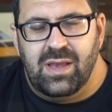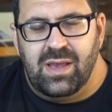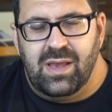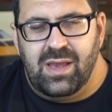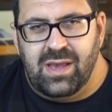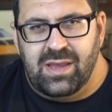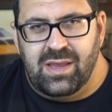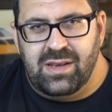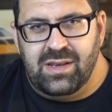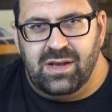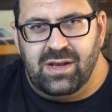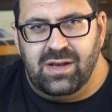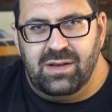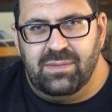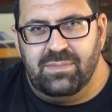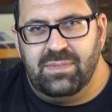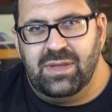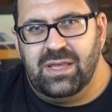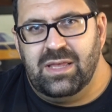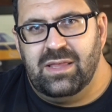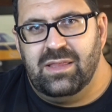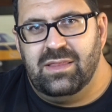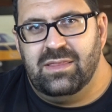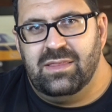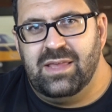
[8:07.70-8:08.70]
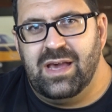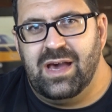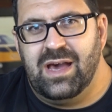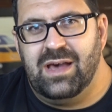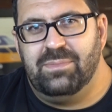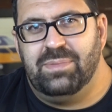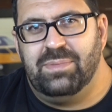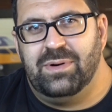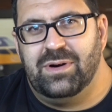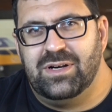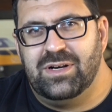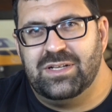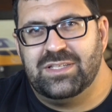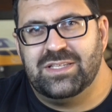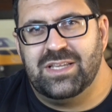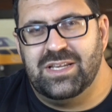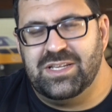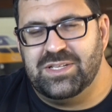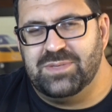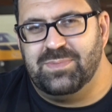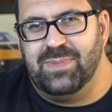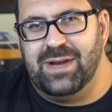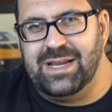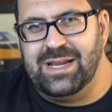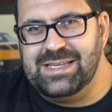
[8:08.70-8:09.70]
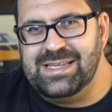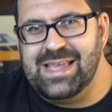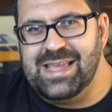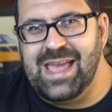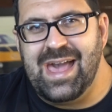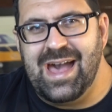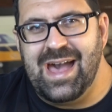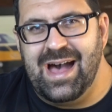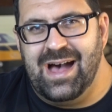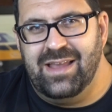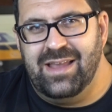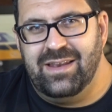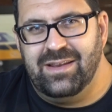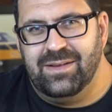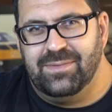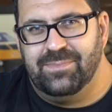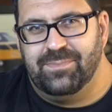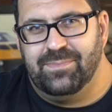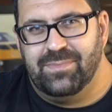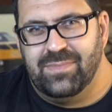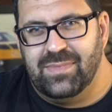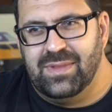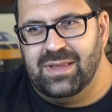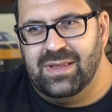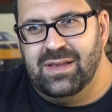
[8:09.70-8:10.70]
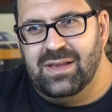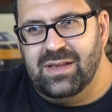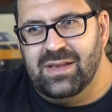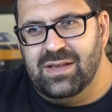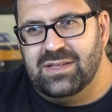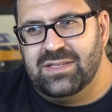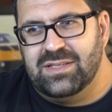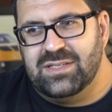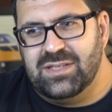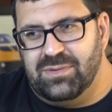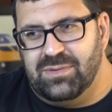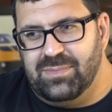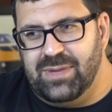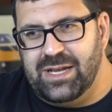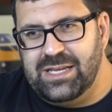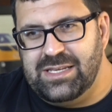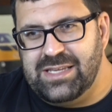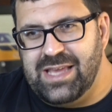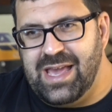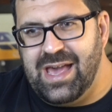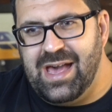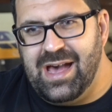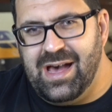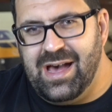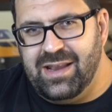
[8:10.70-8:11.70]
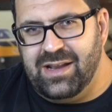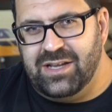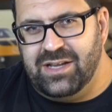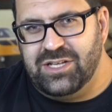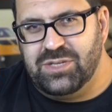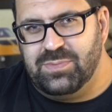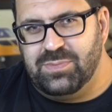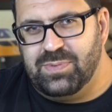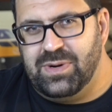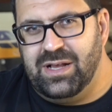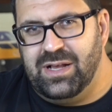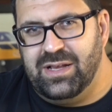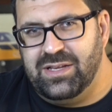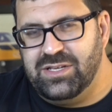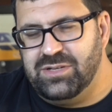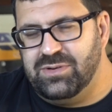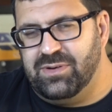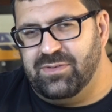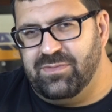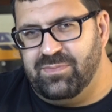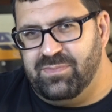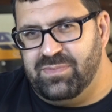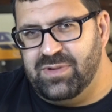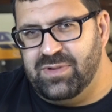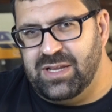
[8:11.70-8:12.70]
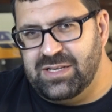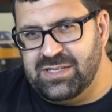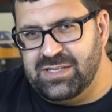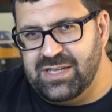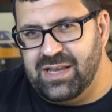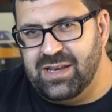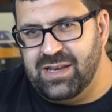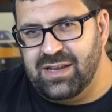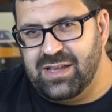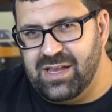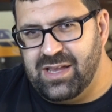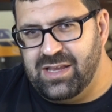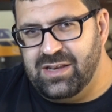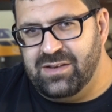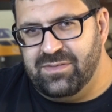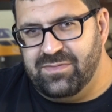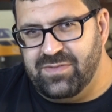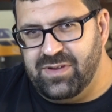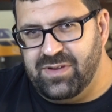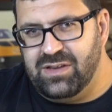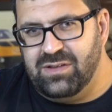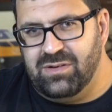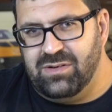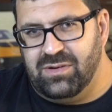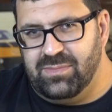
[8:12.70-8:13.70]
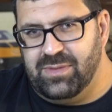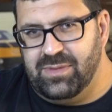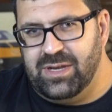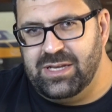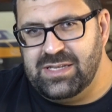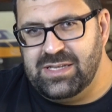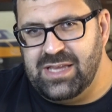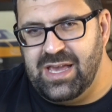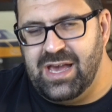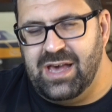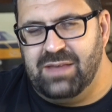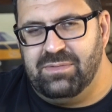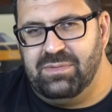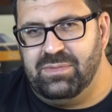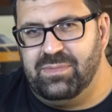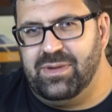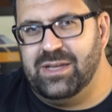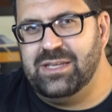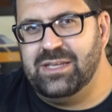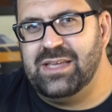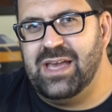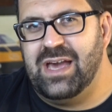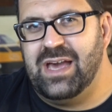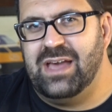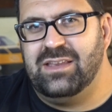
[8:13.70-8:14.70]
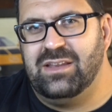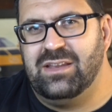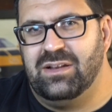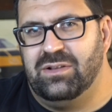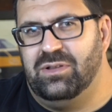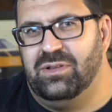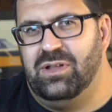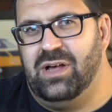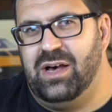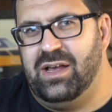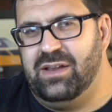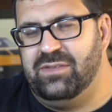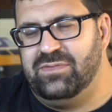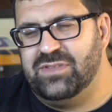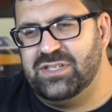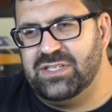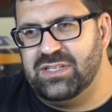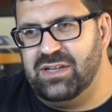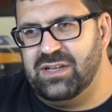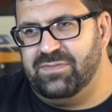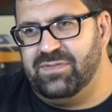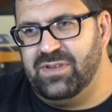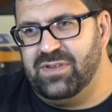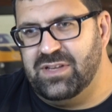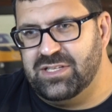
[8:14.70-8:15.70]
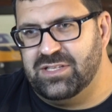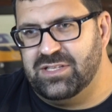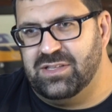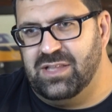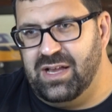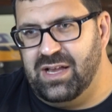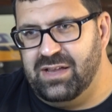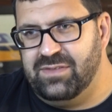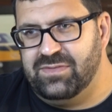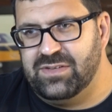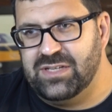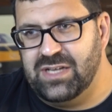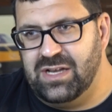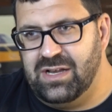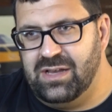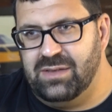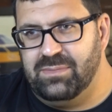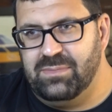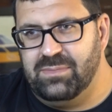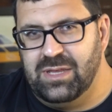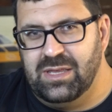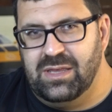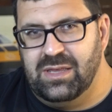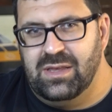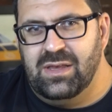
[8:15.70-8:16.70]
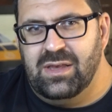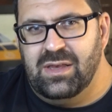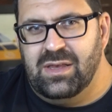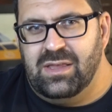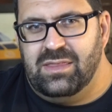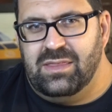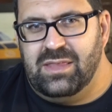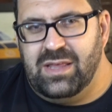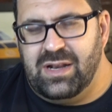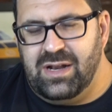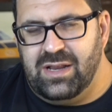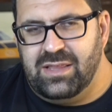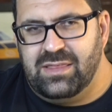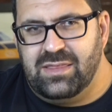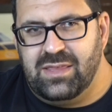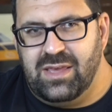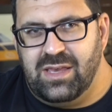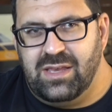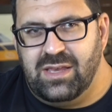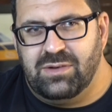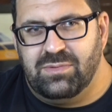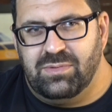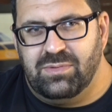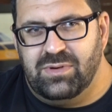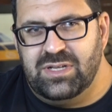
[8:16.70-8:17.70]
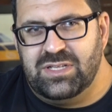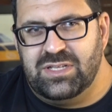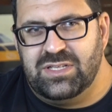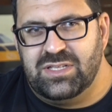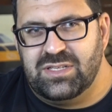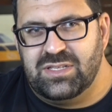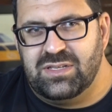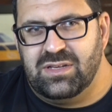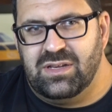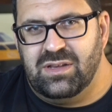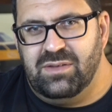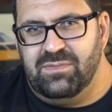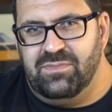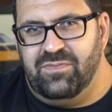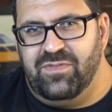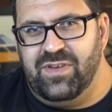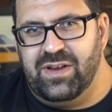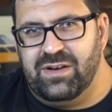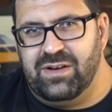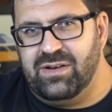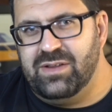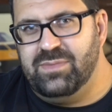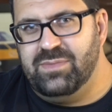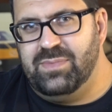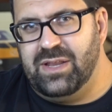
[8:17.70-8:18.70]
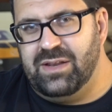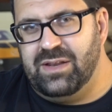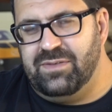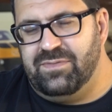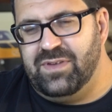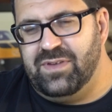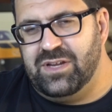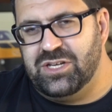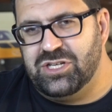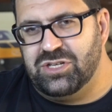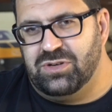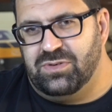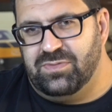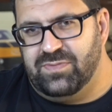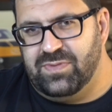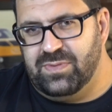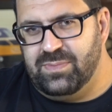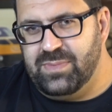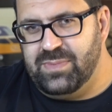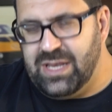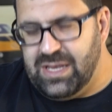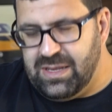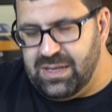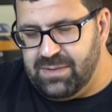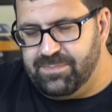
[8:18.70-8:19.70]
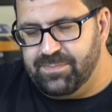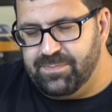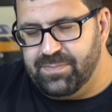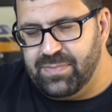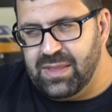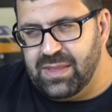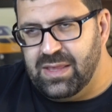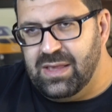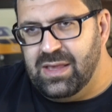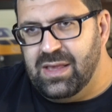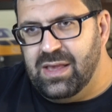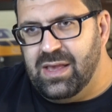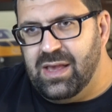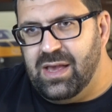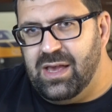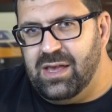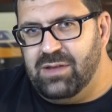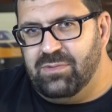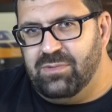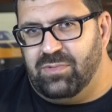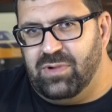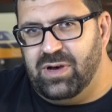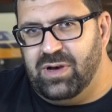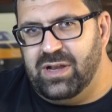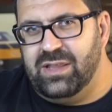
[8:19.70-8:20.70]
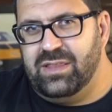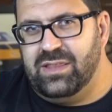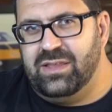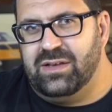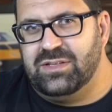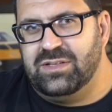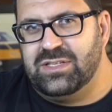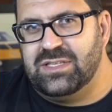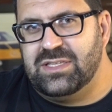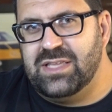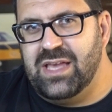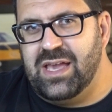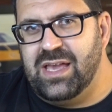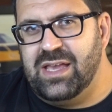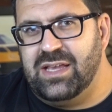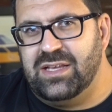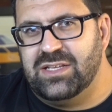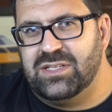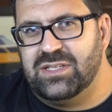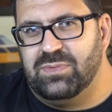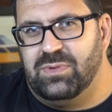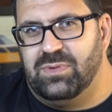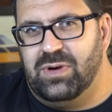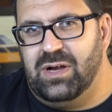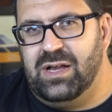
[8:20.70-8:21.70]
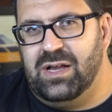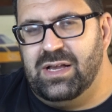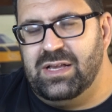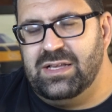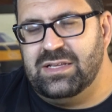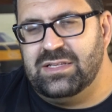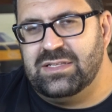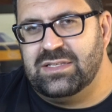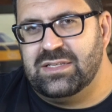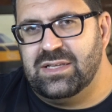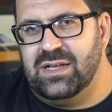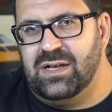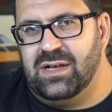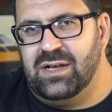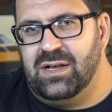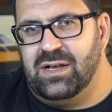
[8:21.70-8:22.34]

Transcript: And that person is my dad. So my dad, I should probably do a dedicated video on my dad, but my dad did a lot of stuff in his lifetime that I think was very beneficial for me. And one of those things was